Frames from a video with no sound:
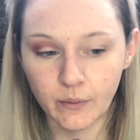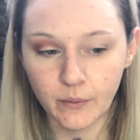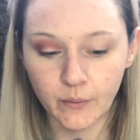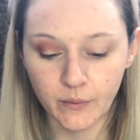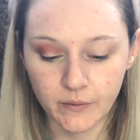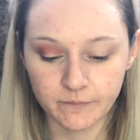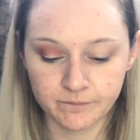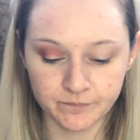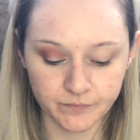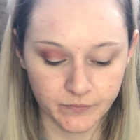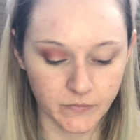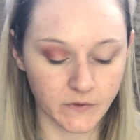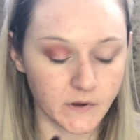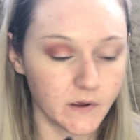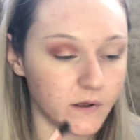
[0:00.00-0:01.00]

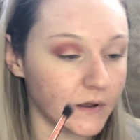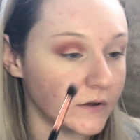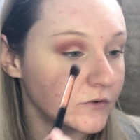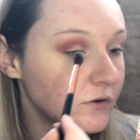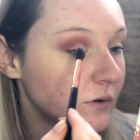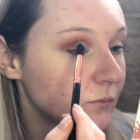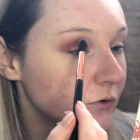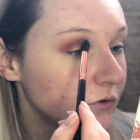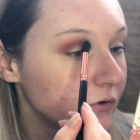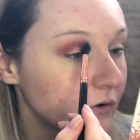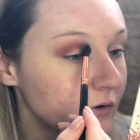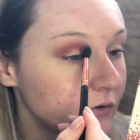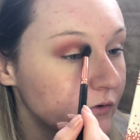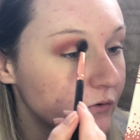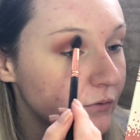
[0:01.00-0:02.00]
over the
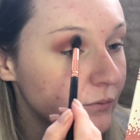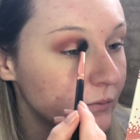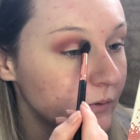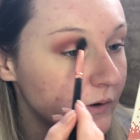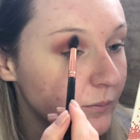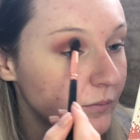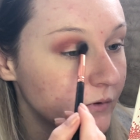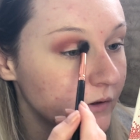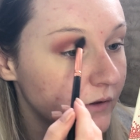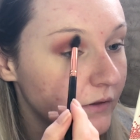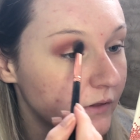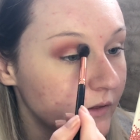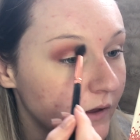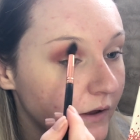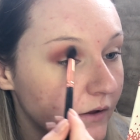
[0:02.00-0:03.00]
other two
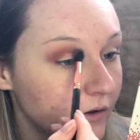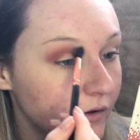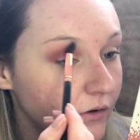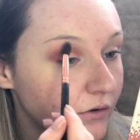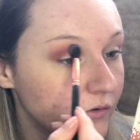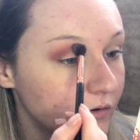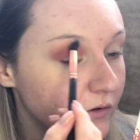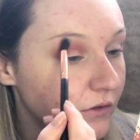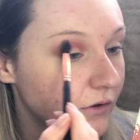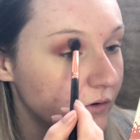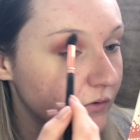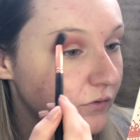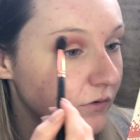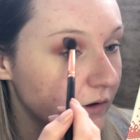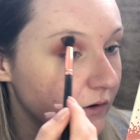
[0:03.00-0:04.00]
shades just to make sure that
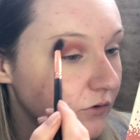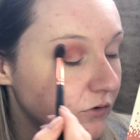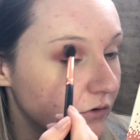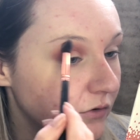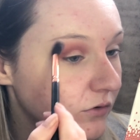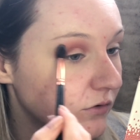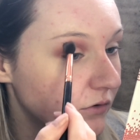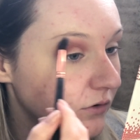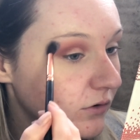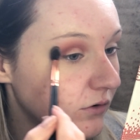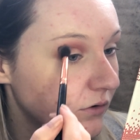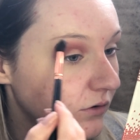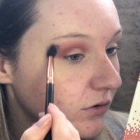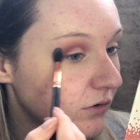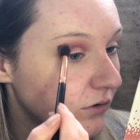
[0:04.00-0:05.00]
everything was
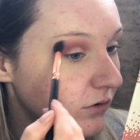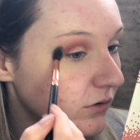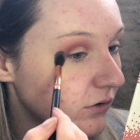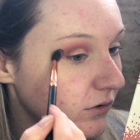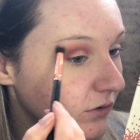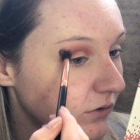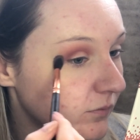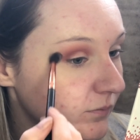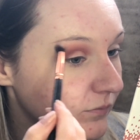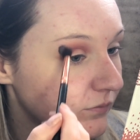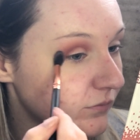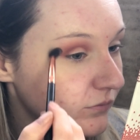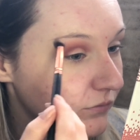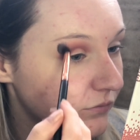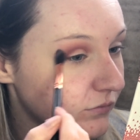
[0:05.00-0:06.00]
really
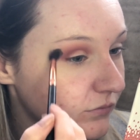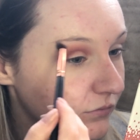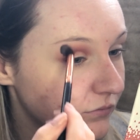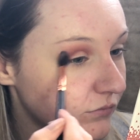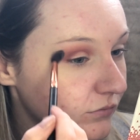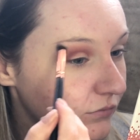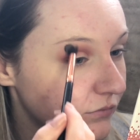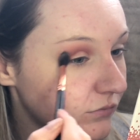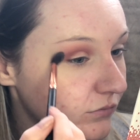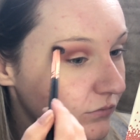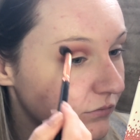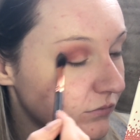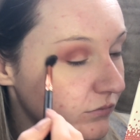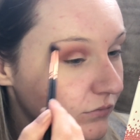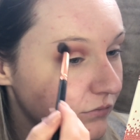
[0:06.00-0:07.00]
blended really well.
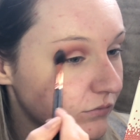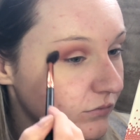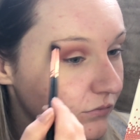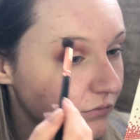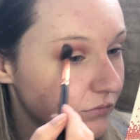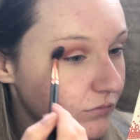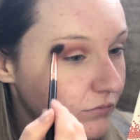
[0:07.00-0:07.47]
And then